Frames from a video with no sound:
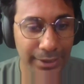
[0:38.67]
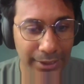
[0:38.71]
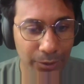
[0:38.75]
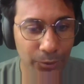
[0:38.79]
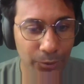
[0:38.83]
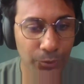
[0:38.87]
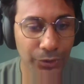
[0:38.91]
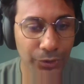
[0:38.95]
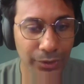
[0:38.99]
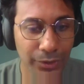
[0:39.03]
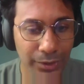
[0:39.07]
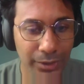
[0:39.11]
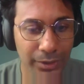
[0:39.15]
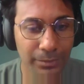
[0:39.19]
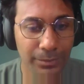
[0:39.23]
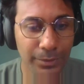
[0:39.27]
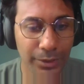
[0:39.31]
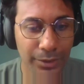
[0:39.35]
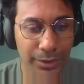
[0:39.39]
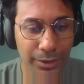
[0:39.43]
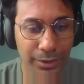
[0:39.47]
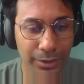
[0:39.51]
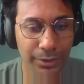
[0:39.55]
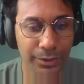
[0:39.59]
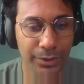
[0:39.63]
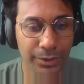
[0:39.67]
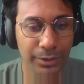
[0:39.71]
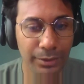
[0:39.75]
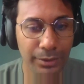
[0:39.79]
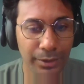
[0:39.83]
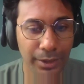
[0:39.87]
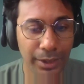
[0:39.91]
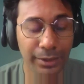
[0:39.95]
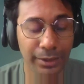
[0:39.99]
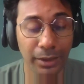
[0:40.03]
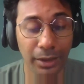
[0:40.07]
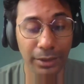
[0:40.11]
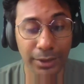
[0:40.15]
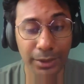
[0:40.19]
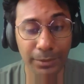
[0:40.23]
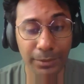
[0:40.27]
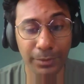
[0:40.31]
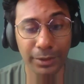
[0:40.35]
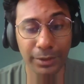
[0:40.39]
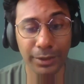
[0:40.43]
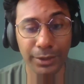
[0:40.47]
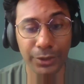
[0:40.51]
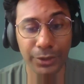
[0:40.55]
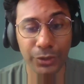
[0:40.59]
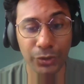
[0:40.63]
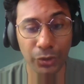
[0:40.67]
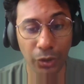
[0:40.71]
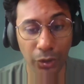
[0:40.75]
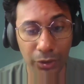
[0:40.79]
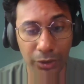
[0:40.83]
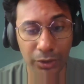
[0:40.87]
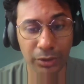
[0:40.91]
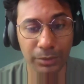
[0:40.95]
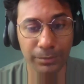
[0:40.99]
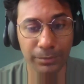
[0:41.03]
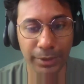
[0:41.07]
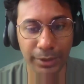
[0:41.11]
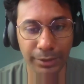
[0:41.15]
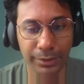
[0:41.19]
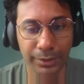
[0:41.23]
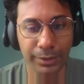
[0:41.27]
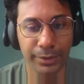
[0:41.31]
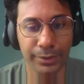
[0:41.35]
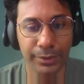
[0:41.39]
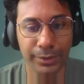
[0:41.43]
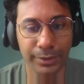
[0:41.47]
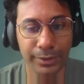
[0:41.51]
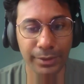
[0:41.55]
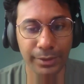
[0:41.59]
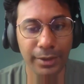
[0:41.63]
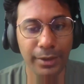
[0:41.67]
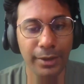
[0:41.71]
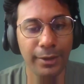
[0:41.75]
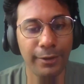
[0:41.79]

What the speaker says: ecosystem destruction, and ultimately short term interests,